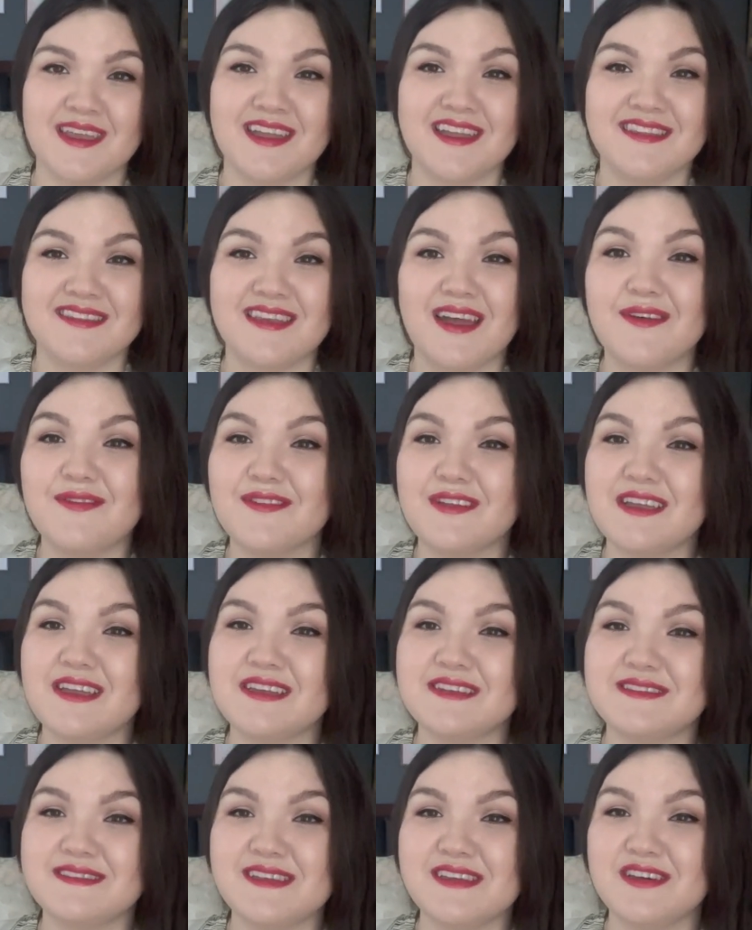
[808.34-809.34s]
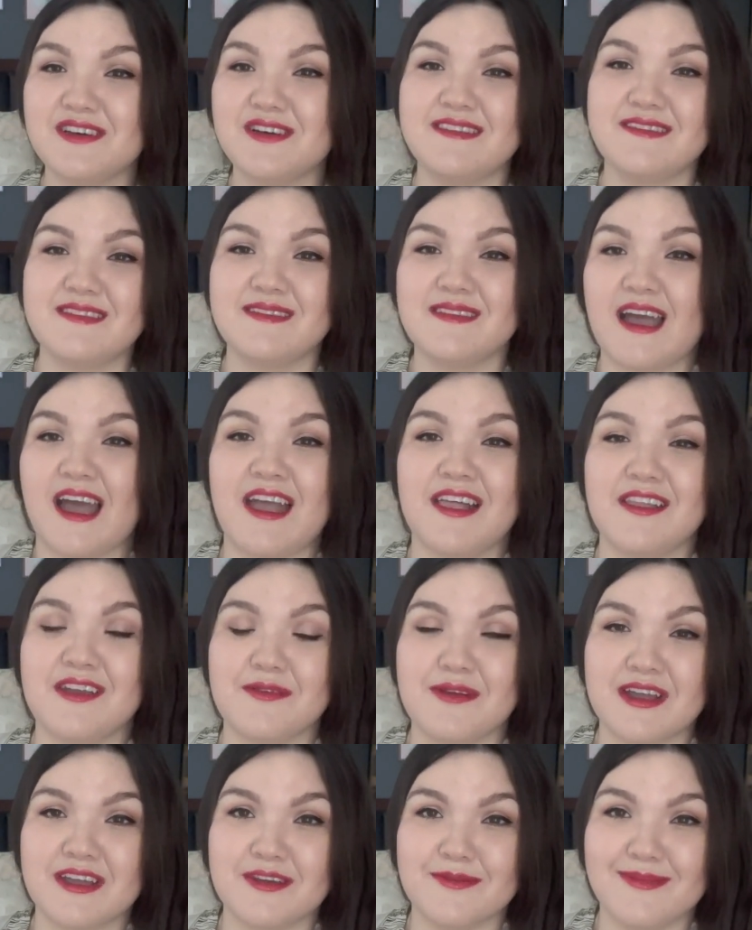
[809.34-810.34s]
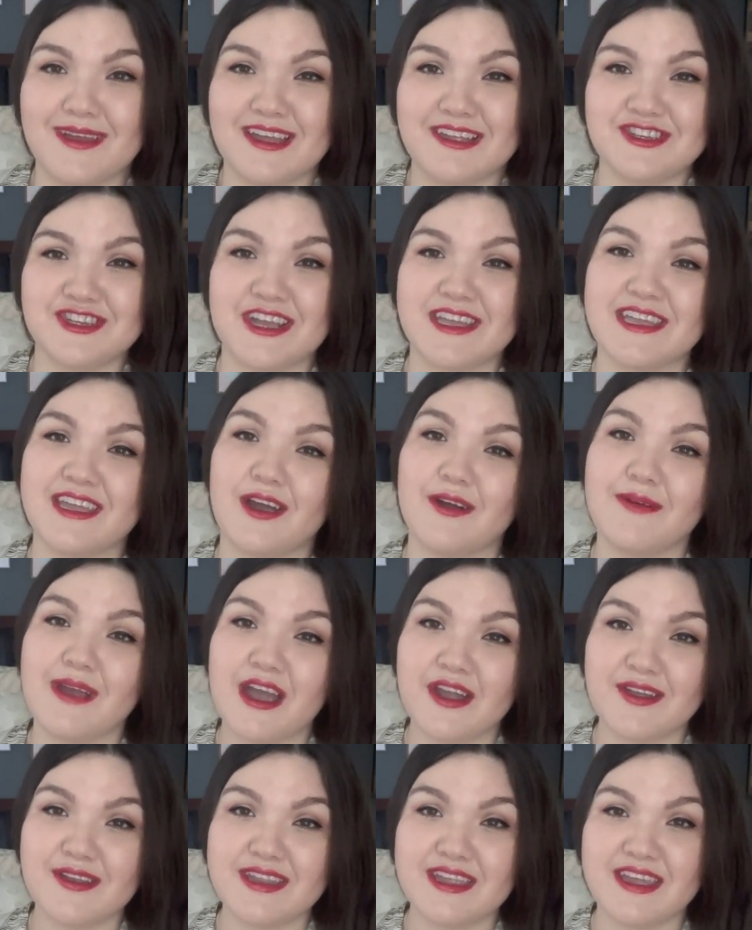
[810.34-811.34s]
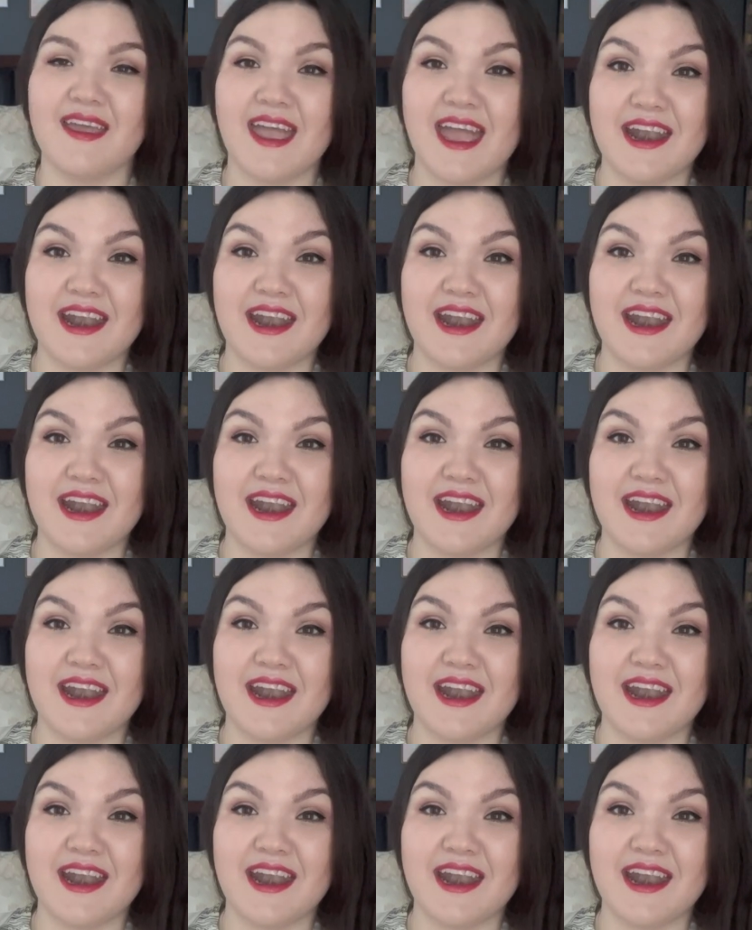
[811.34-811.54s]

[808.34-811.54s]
definitely a steal. Highly recommend checking out Rakuten,